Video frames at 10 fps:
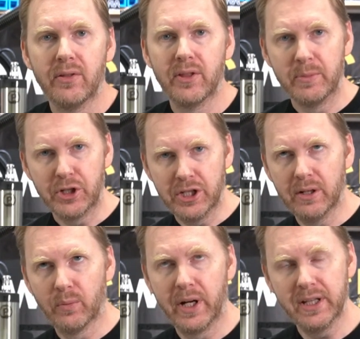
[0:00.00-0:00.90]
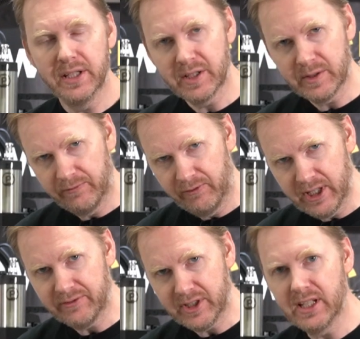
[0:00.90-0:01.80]
the machine, running this
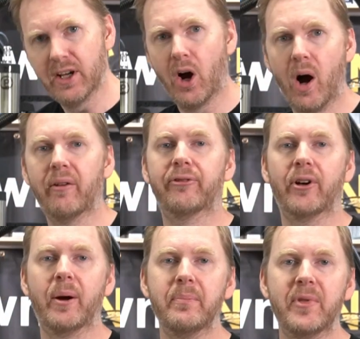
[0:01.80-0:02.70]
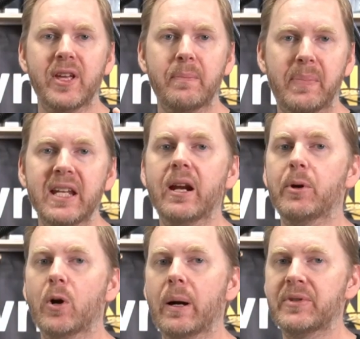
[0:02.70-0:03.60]
V F D off from the P
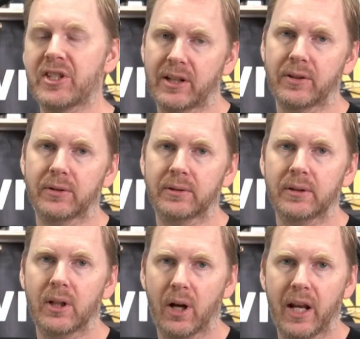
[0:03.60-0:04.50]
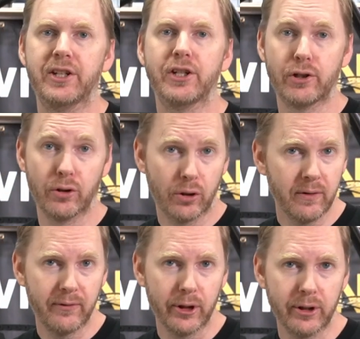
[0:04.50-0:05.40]
W M signal and a digital
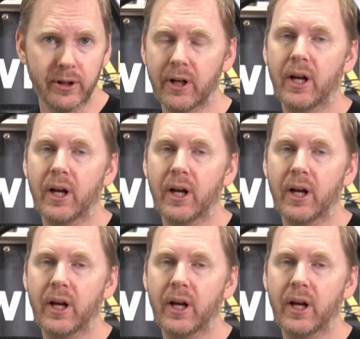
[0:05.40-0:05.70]
converter,